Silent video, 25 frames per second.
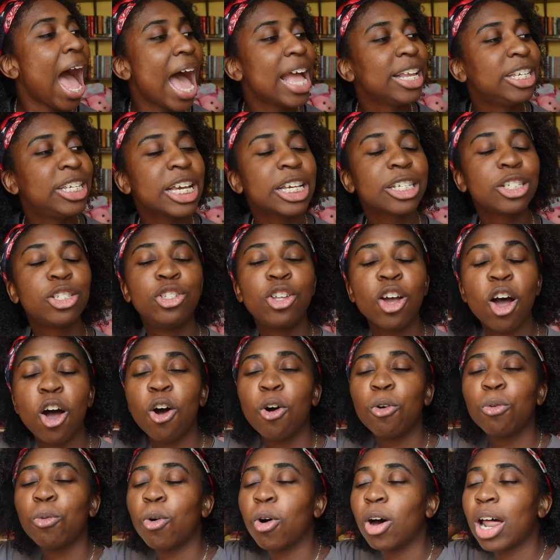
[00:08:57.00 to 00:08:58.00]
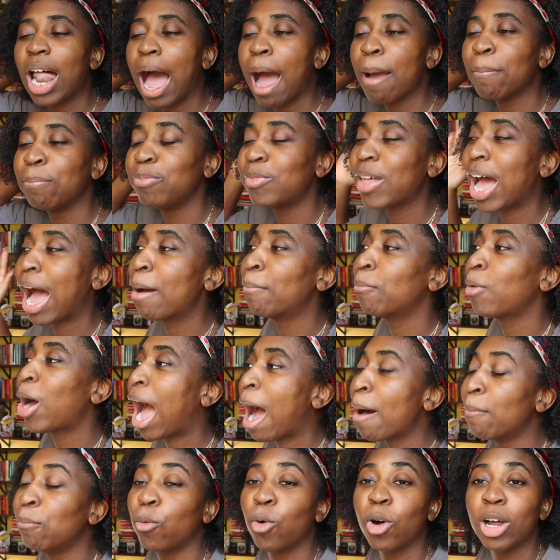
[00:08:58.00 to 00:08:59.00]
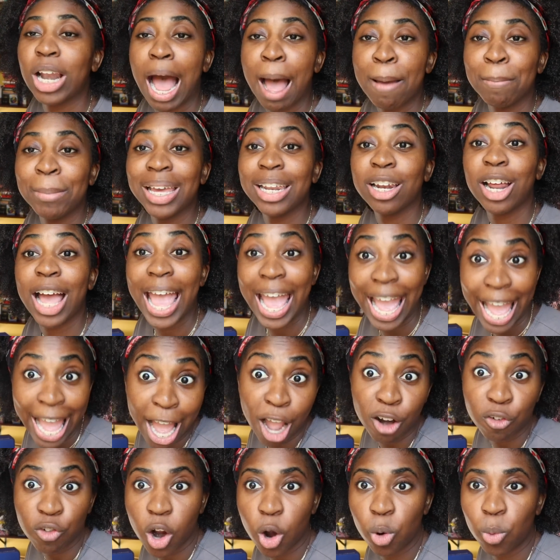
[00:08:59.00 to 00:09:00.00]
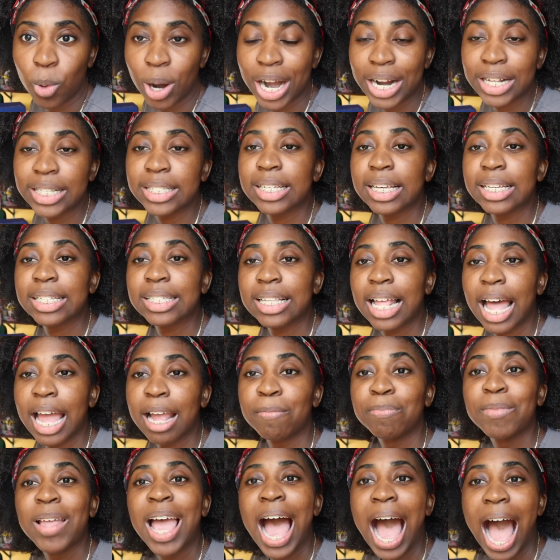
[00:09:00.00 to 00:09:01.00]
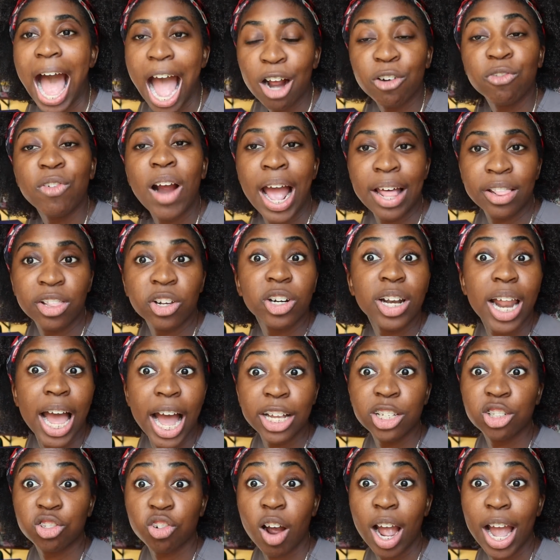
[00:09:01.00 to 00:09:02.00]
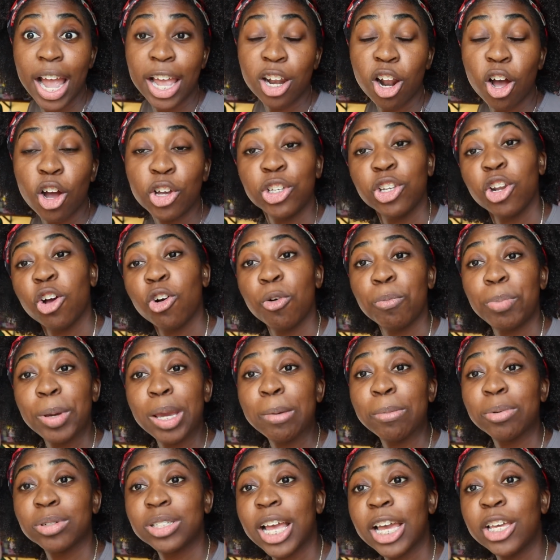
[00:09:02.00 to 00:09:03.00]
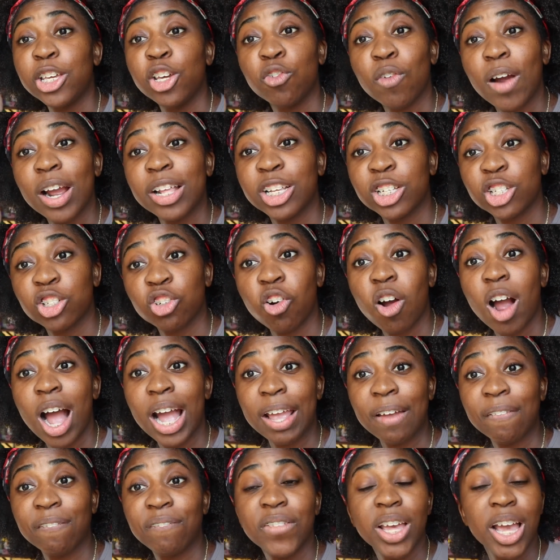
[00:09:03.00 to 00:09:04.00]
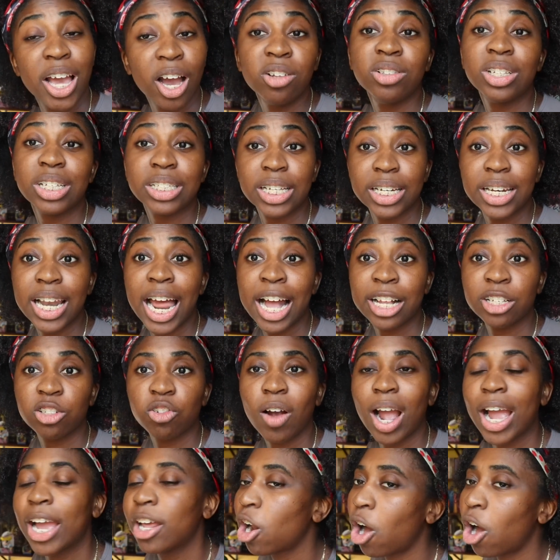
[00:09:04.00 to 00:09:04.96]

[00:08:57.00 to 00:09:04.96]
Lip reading: I just don't want, I'm in an era where it's just like, I'd rather not try it all. You know when people say you rather try and fail than to not try